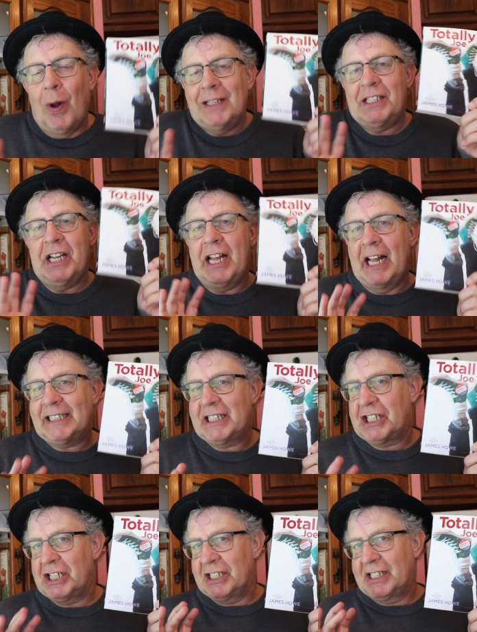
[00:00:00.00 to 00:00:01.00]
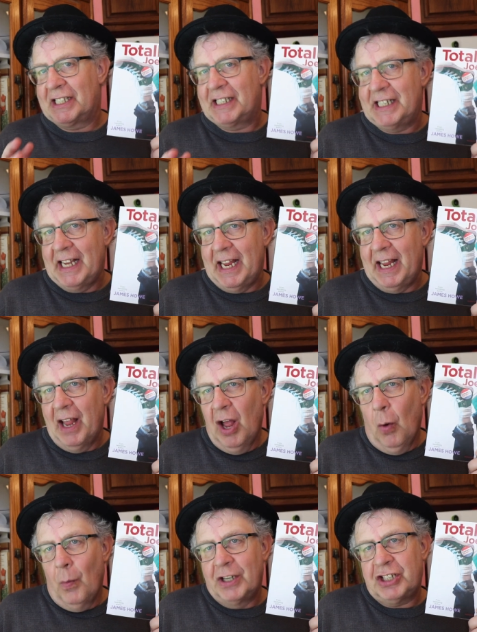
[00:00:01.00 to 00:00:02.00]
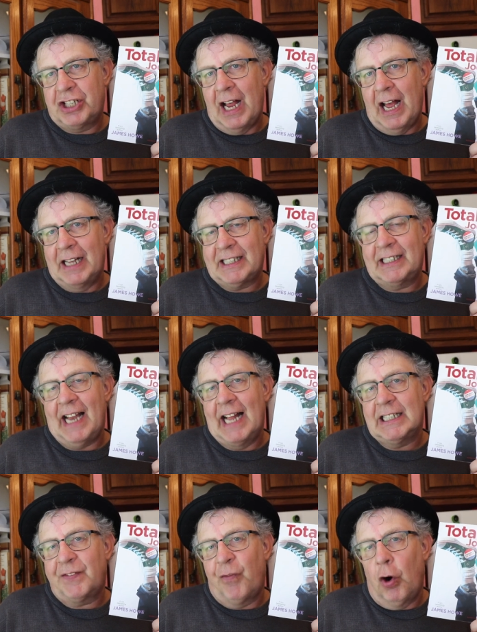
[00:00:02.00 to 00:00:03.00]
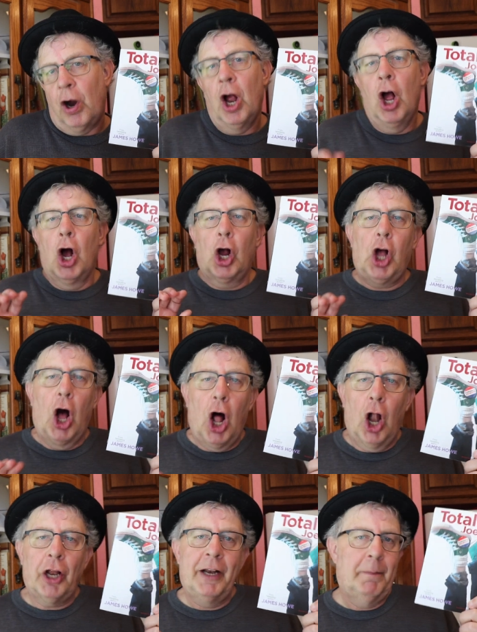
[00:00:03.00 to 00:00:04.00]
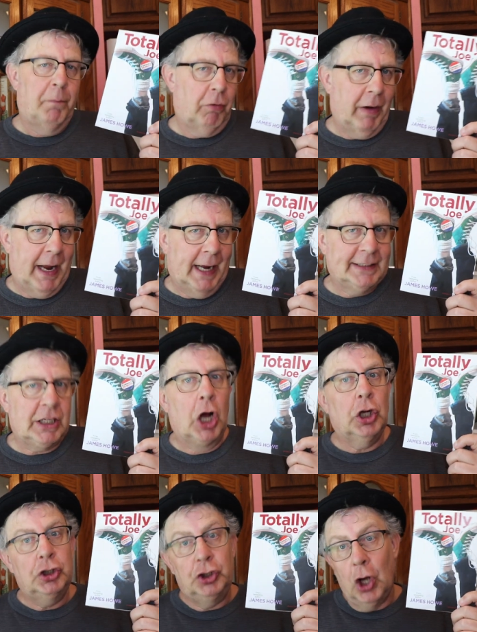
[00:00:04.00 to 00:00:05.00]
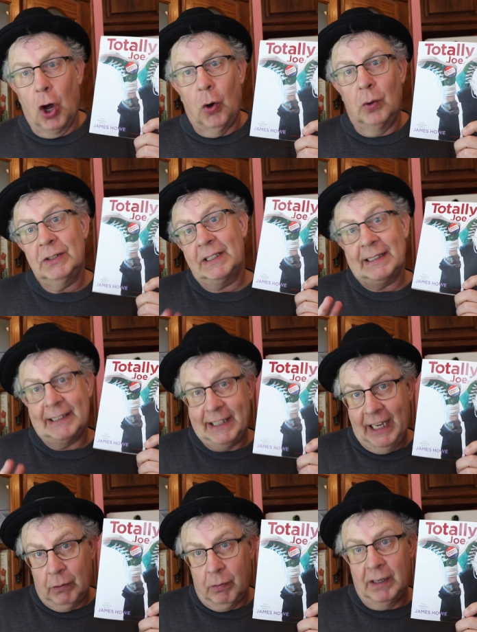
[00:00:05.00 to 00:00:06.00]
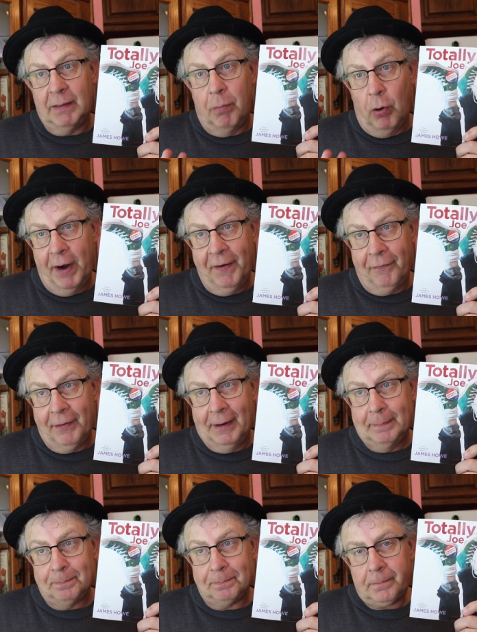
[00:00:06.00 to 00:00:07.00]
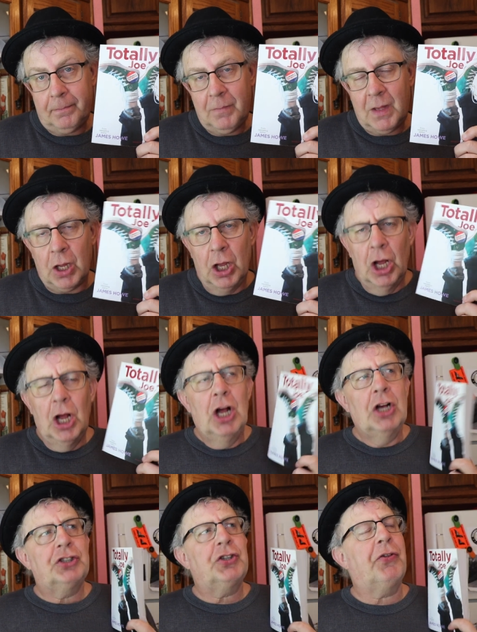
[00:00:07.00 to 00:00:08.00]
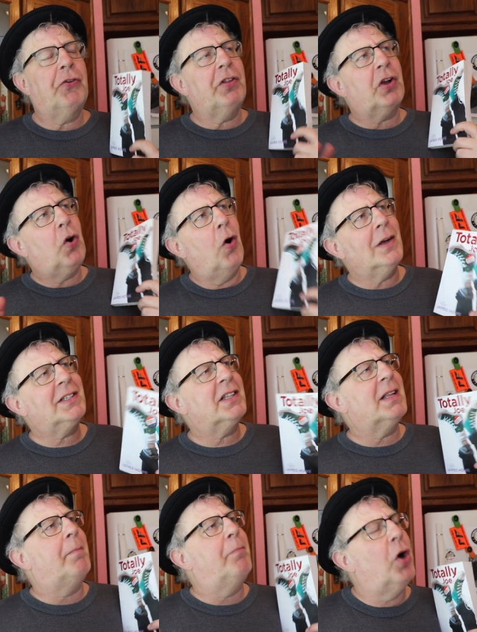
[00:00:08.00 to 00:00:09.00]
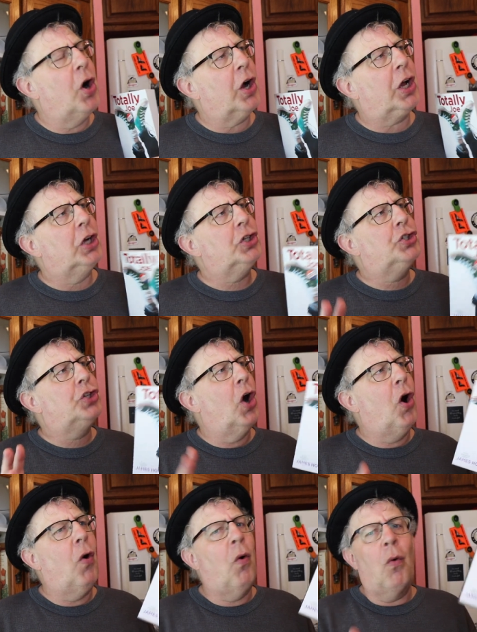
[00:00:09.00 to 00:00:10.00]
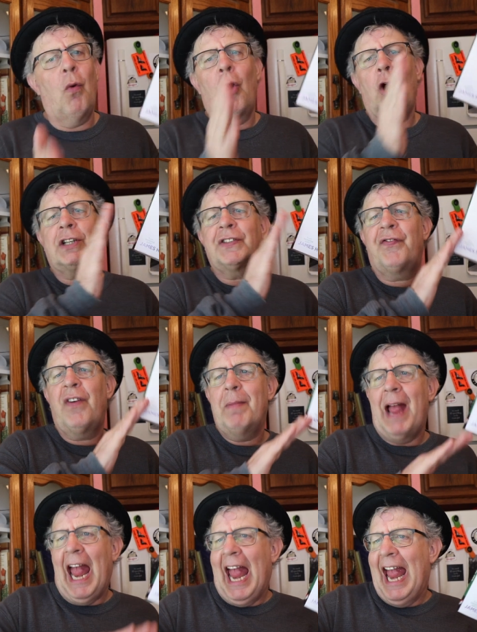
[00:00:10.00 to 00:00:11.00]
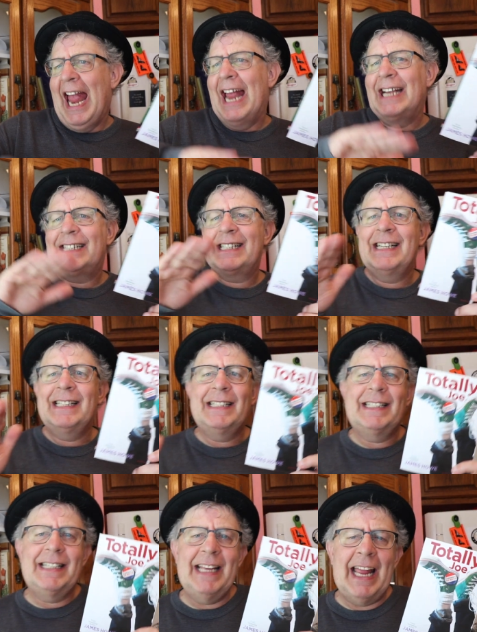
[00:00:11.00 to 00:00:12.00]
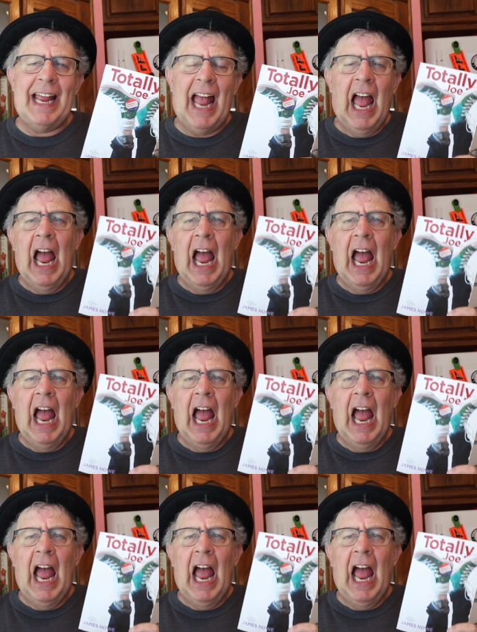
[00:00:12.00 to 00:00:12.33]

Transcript: once he gets to C, which stands for Colin Briggs, Joe's Secret Boyfriend. So through the course of the book, Joe works from A to Z,